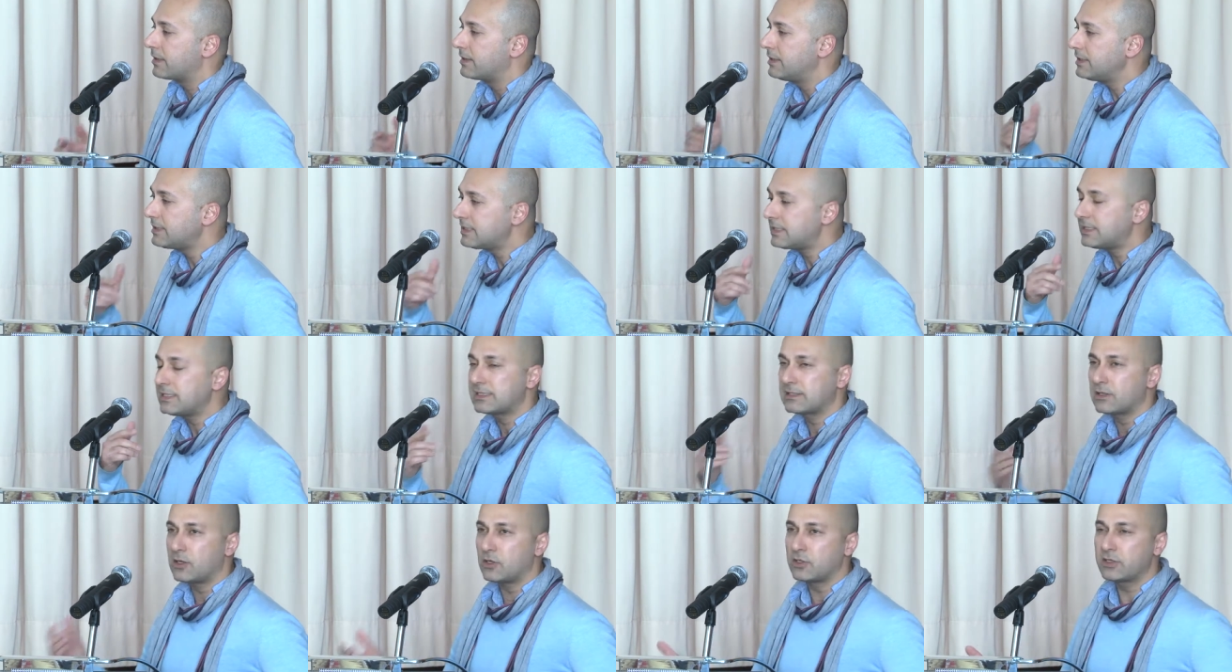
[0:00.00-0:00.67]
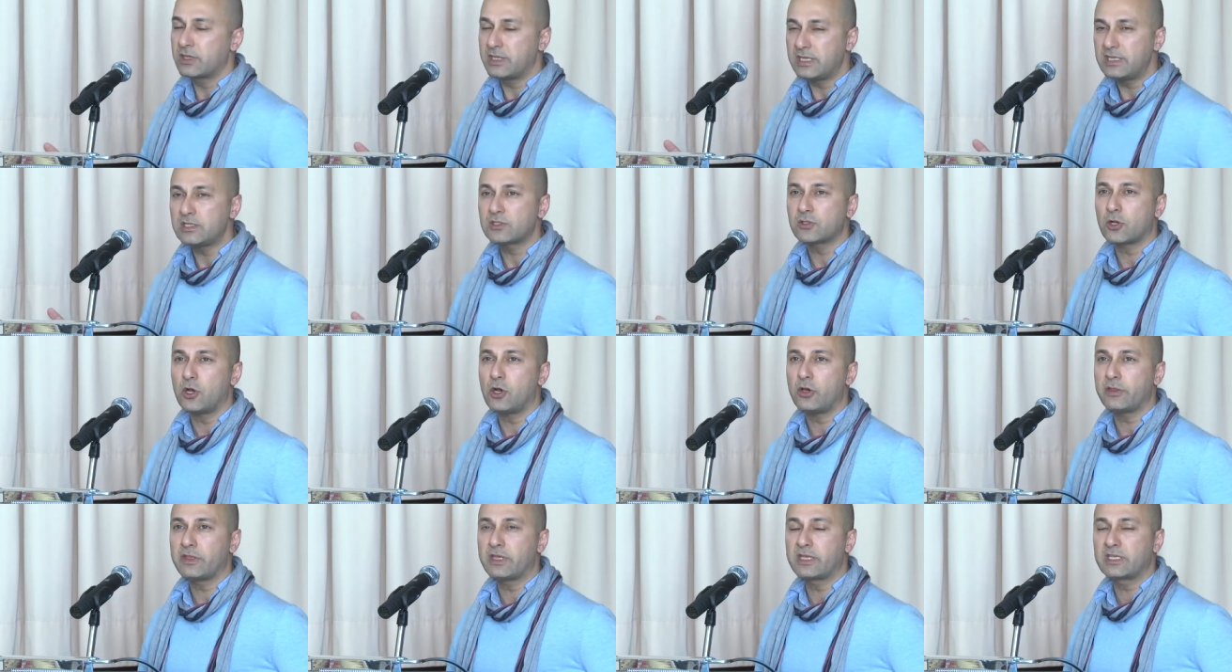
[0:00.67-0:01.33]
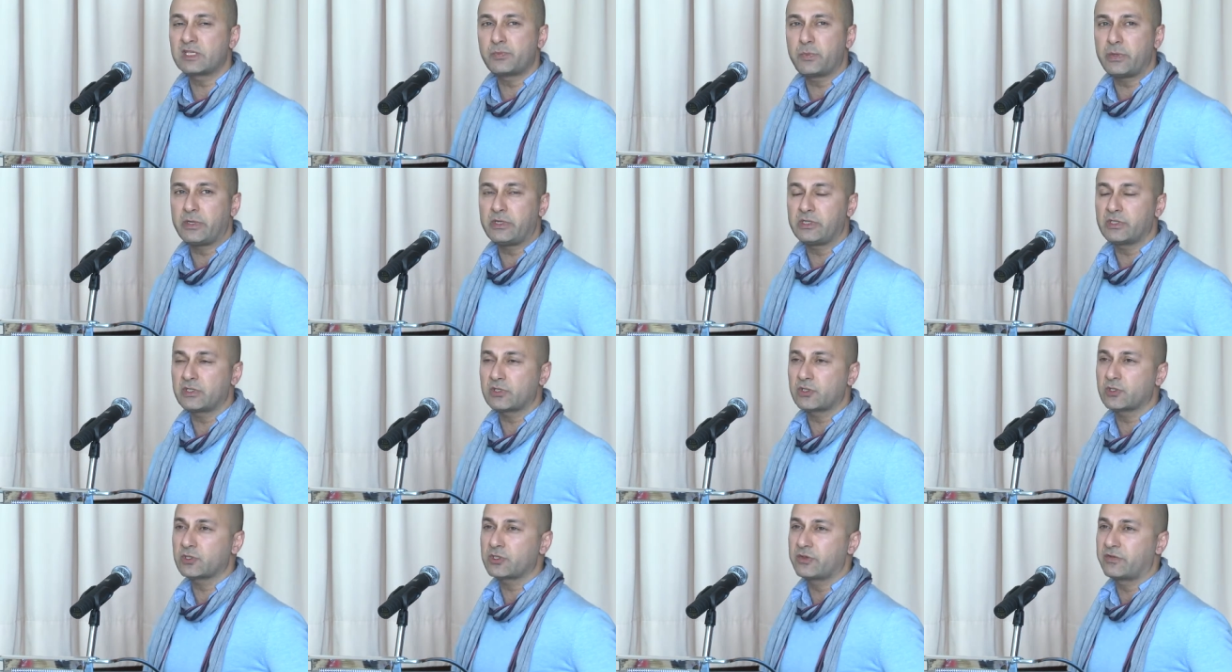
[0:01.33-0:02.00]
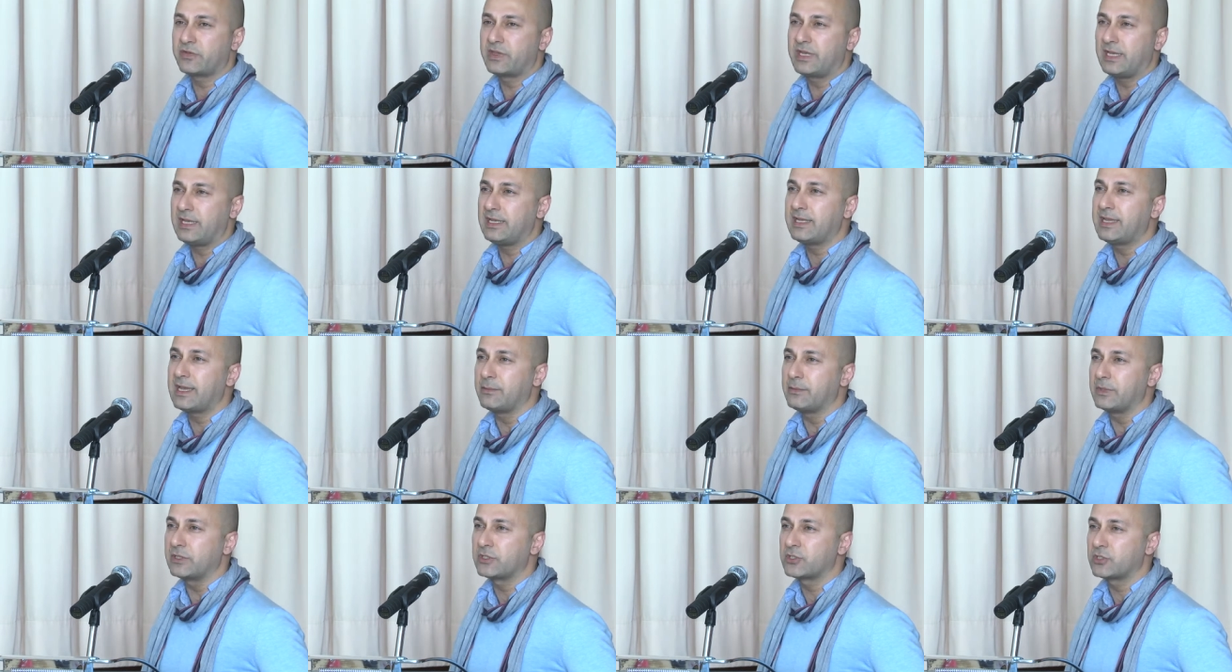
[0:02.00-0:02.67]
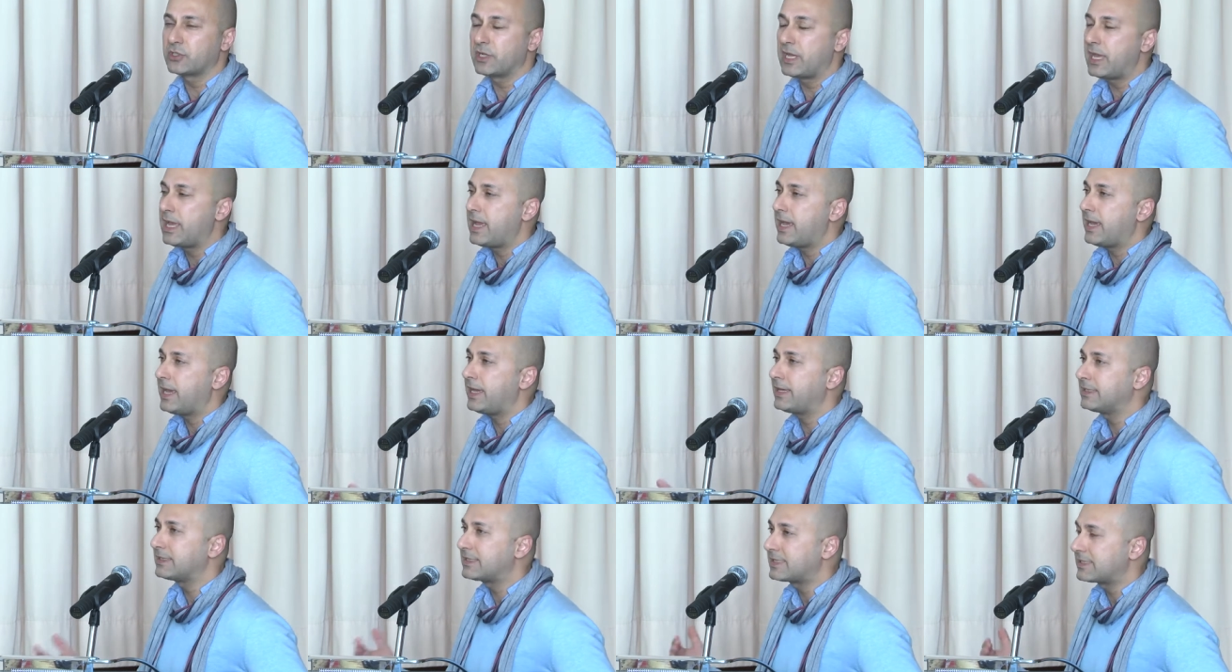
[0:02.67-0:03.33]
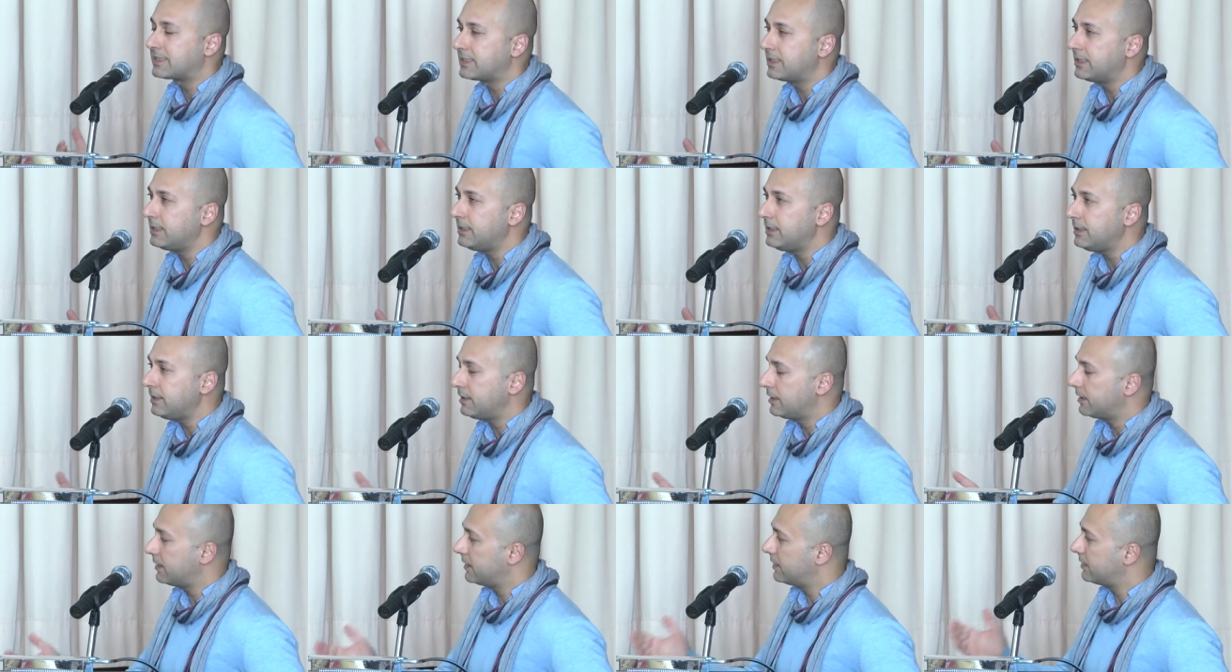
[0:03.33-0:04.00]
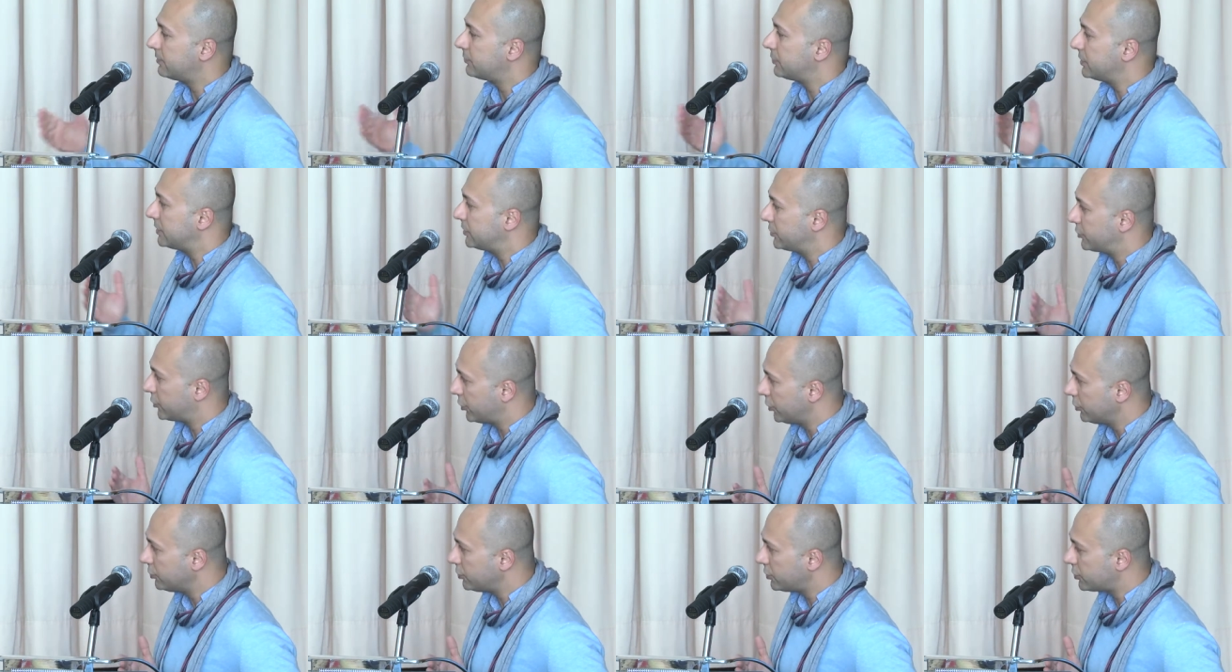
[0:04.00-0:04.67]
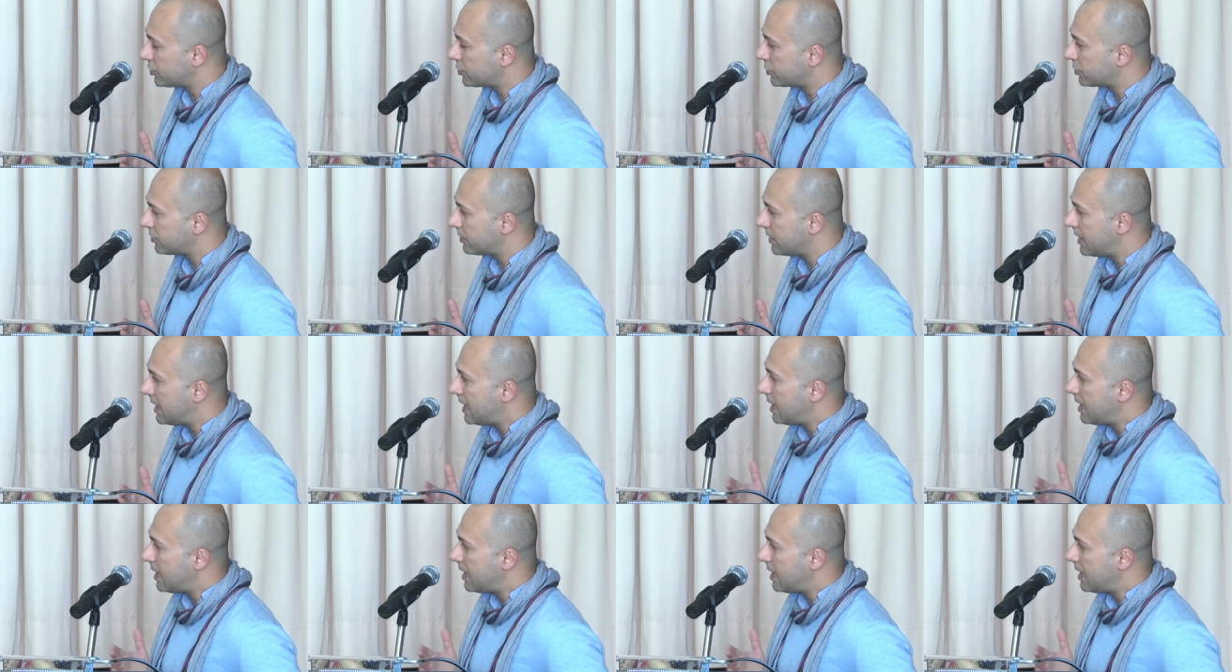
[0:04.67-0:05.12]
These are the experiences of Gilgamesh. And still, he returns.